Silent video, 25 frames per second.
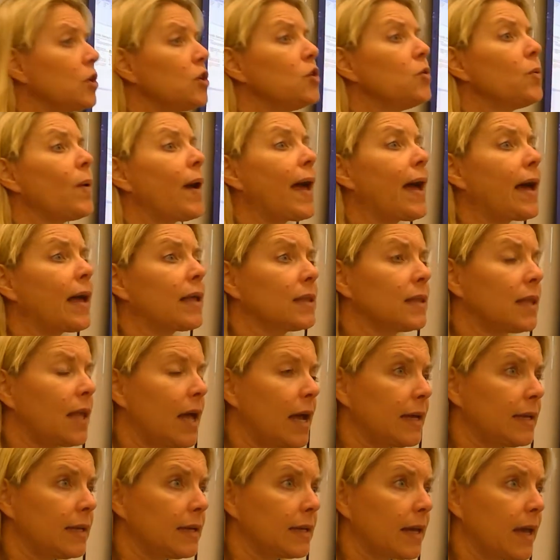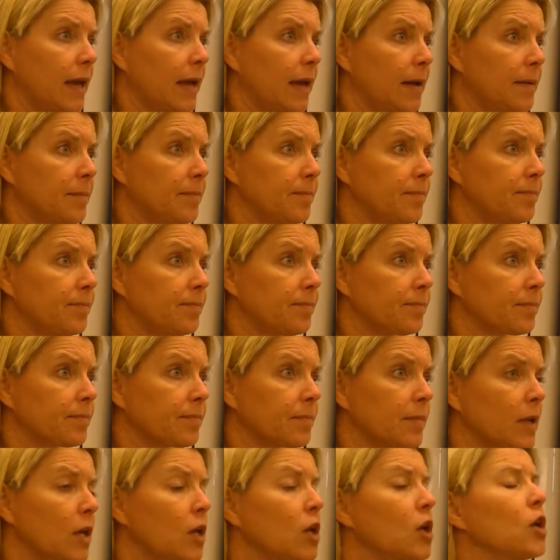you add lidocaine.
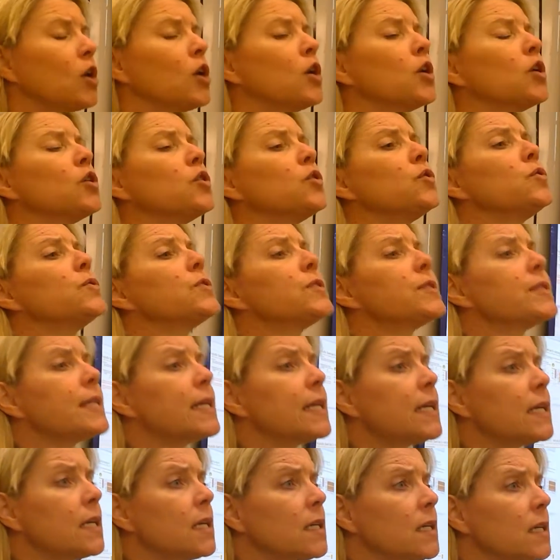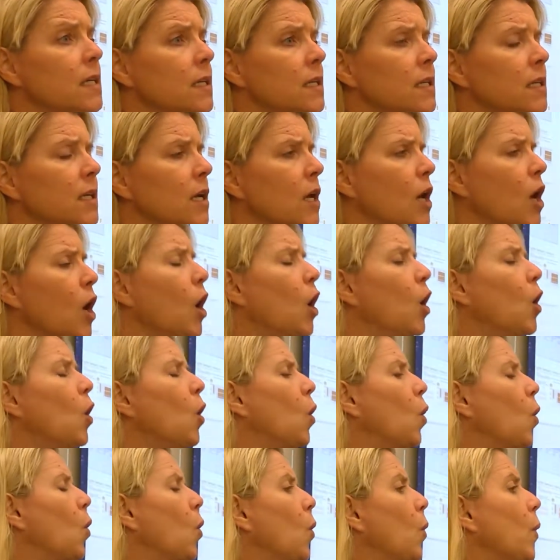You see,
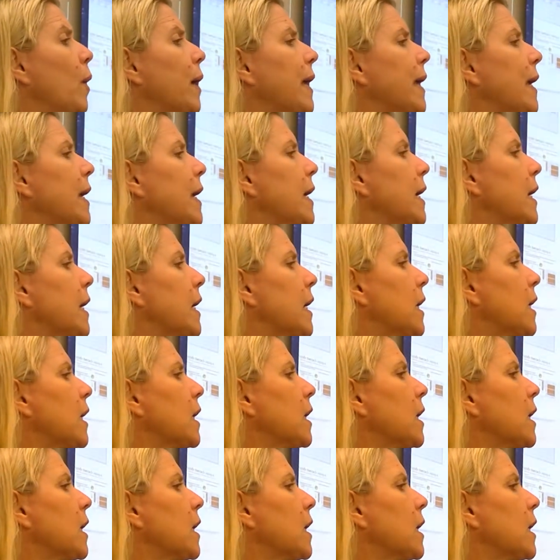we